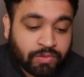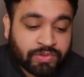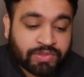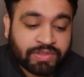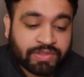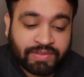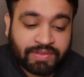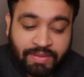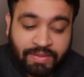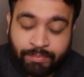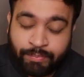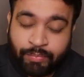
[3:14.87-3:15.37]

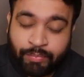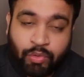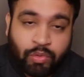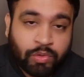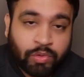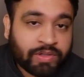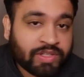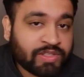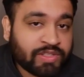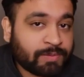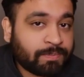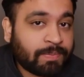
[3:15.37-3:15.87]
import the
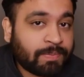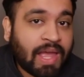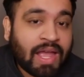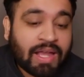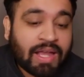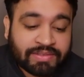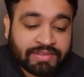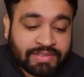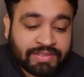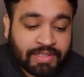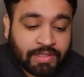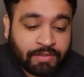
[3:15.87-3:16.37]
Spark
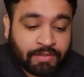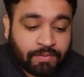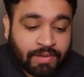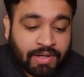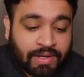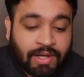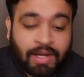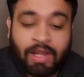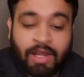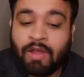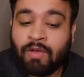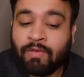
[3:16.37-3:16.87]
SQL
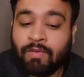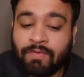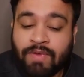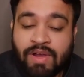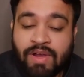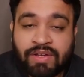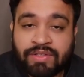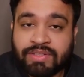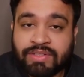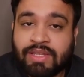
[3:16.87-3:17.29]
functions,